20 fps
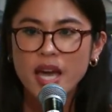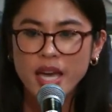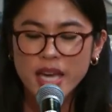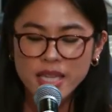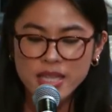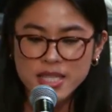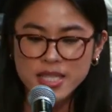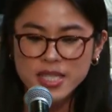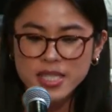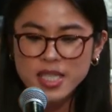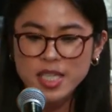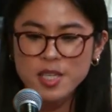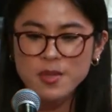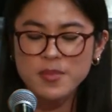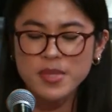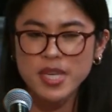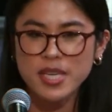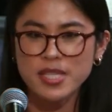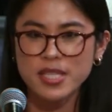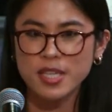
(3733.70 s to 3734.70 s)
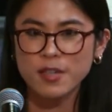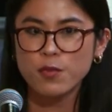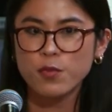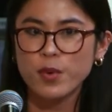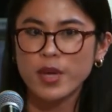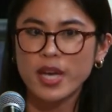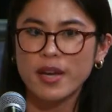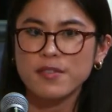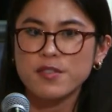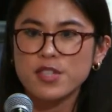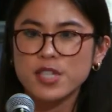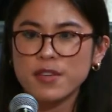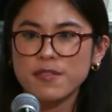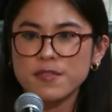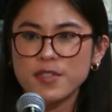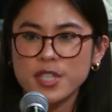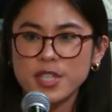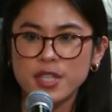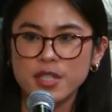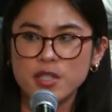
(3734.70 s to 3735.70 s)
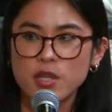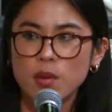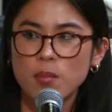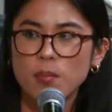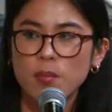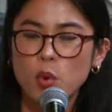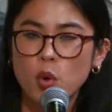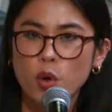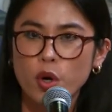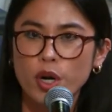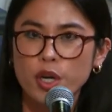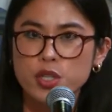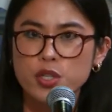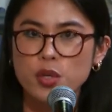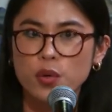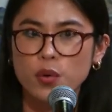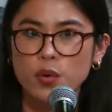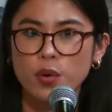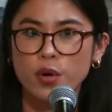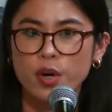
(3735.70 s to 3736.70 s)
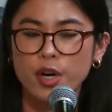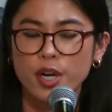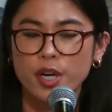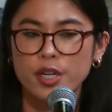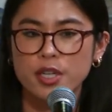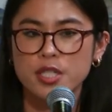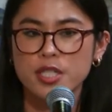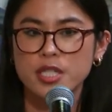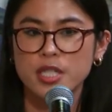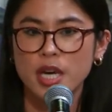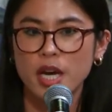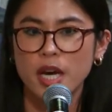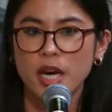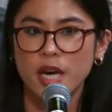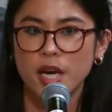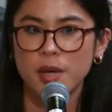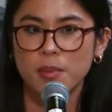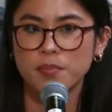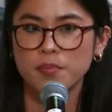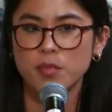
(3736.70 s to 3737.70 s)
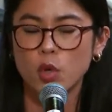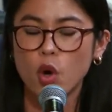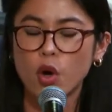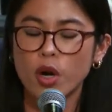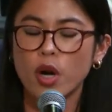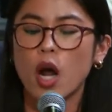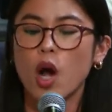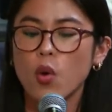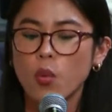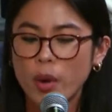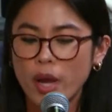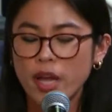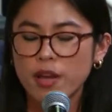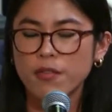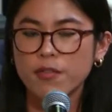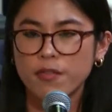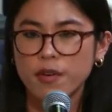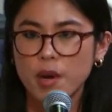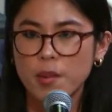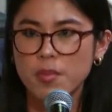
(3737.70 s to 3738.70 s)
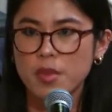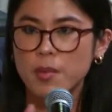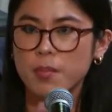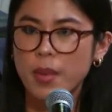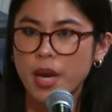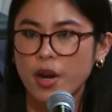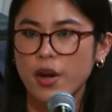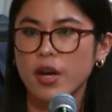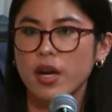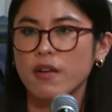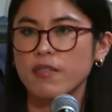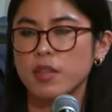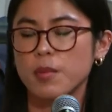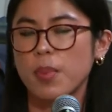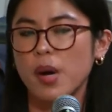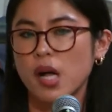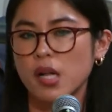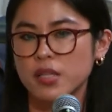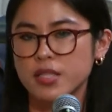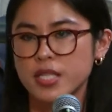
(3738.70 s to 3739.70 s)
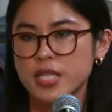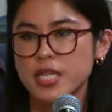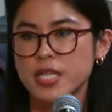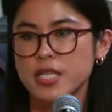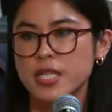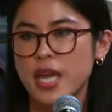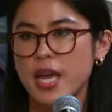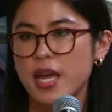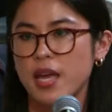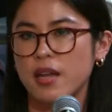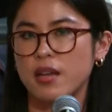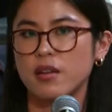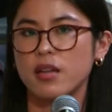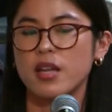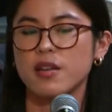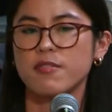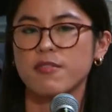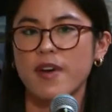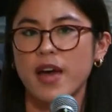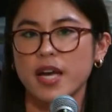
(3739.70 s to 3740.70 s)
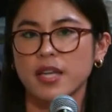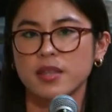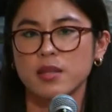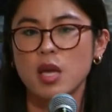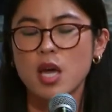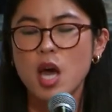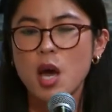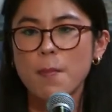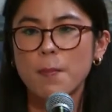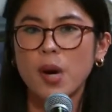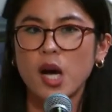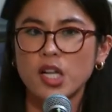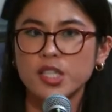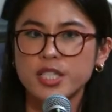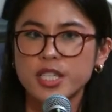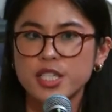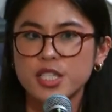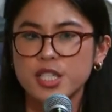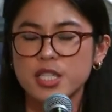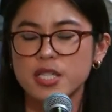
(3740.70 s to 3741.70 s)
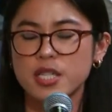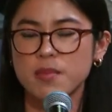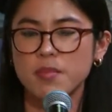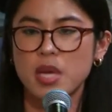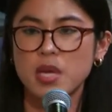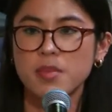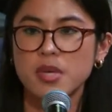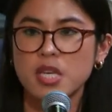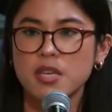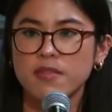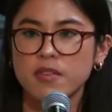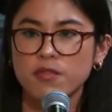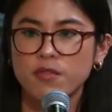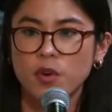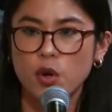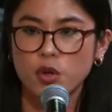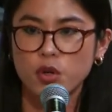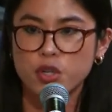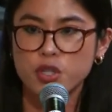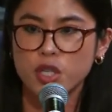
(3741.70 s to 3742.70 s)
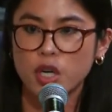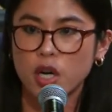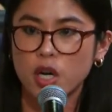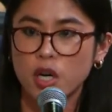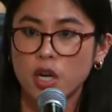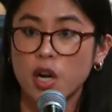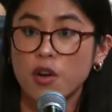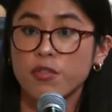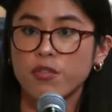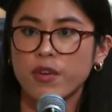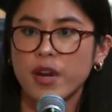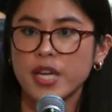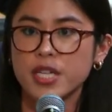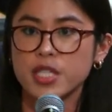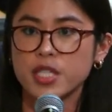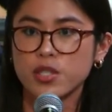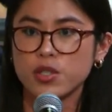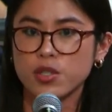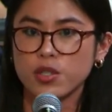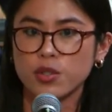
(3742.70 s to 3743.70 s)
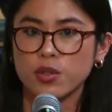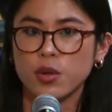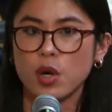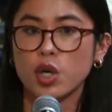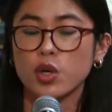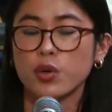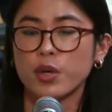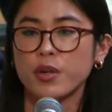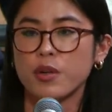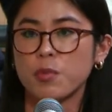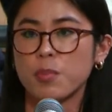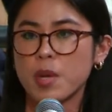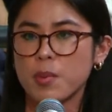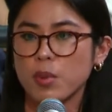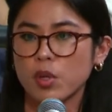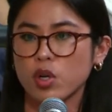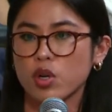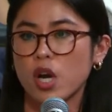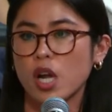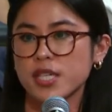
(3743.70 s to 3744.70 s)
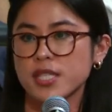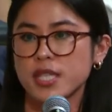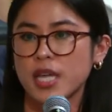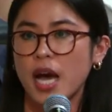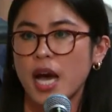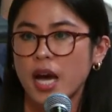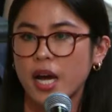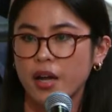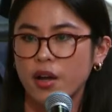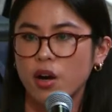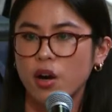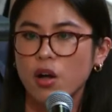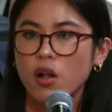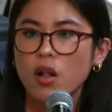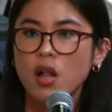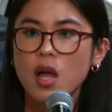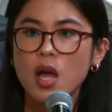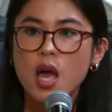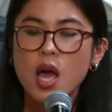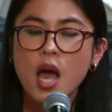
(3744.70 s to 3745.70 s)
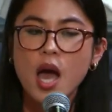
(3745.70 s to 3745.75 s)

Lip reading: It seems as if we have shifted more towards or away from the merit of the policies, and in fact, politicians and maybe even voters are afraid to agree with people across the aisle.